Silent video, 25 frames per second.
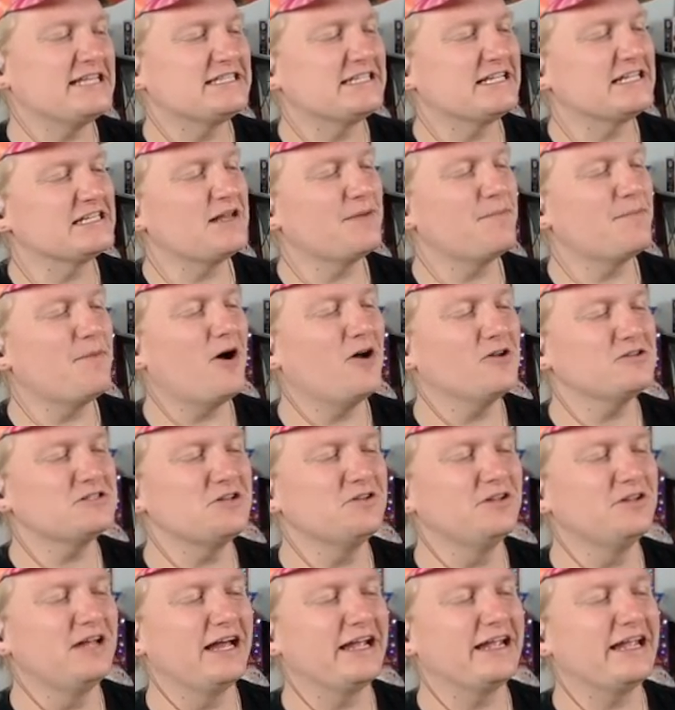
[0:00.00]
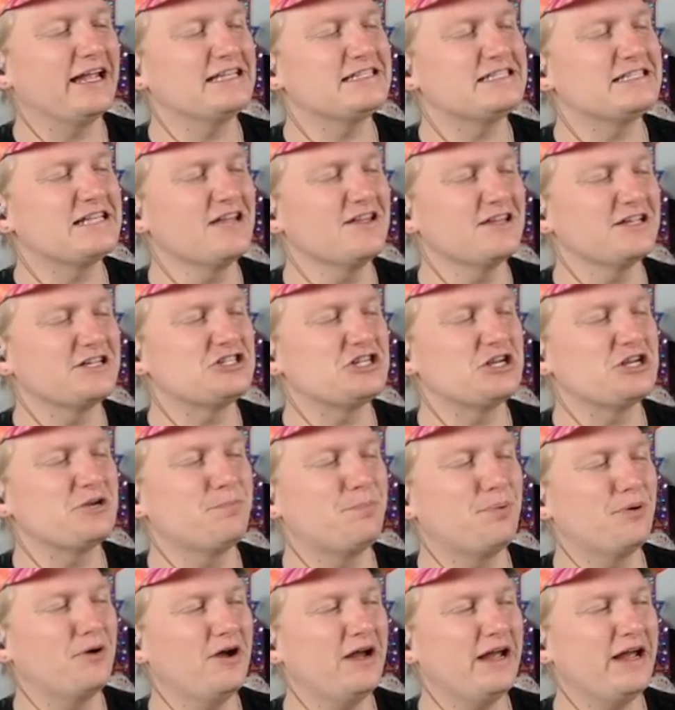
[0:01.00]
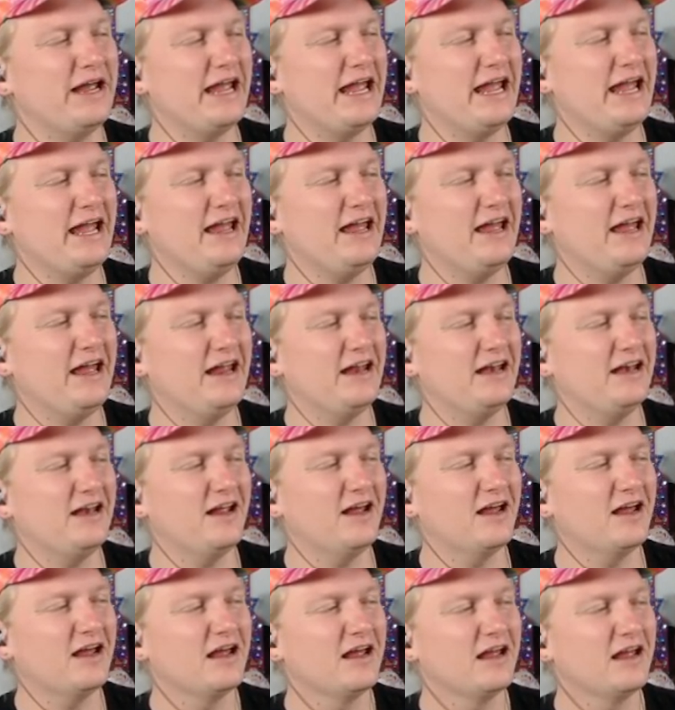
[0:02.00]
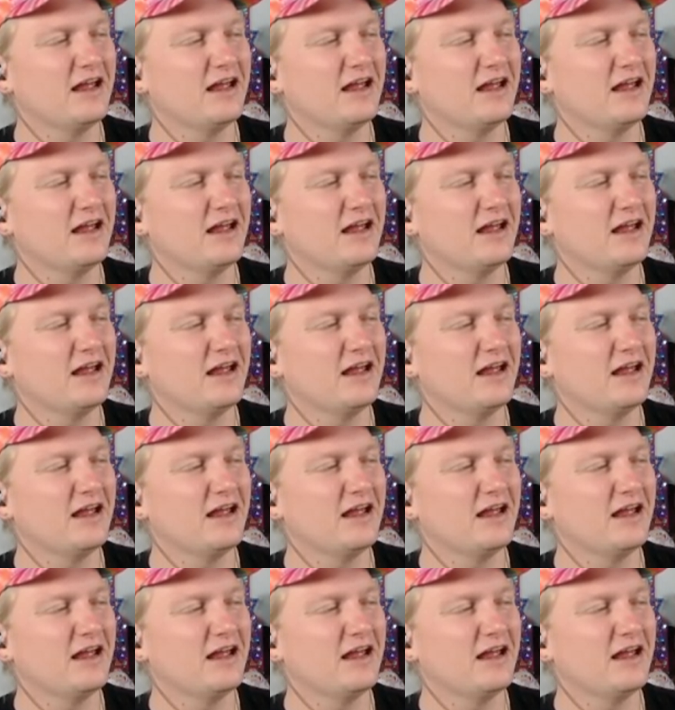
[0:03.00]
Because I'm also like, it's not like she put in...